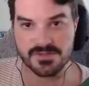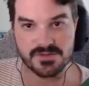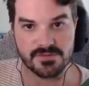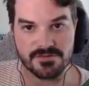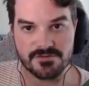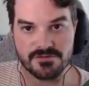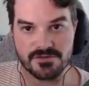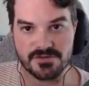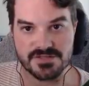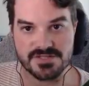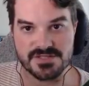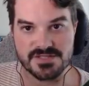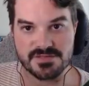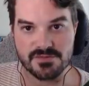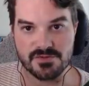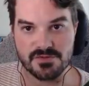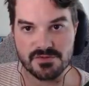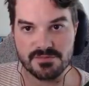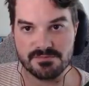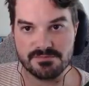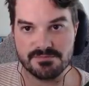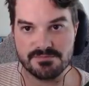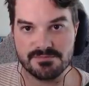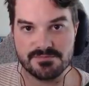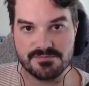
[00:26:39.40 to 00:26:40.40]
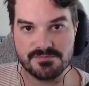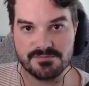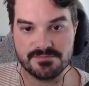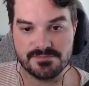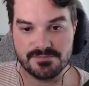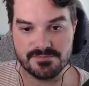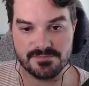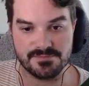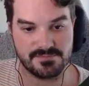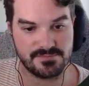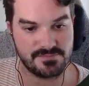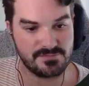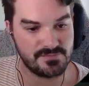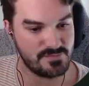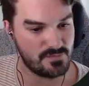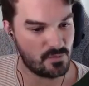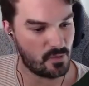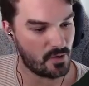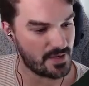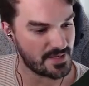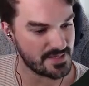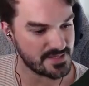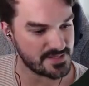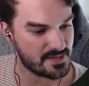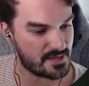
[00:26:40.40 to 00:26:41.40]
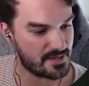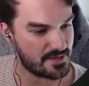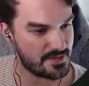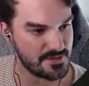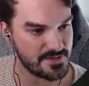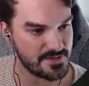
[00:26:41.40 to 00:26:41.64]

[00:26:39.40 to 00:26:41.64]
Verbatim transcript: we've got some more. I, I don't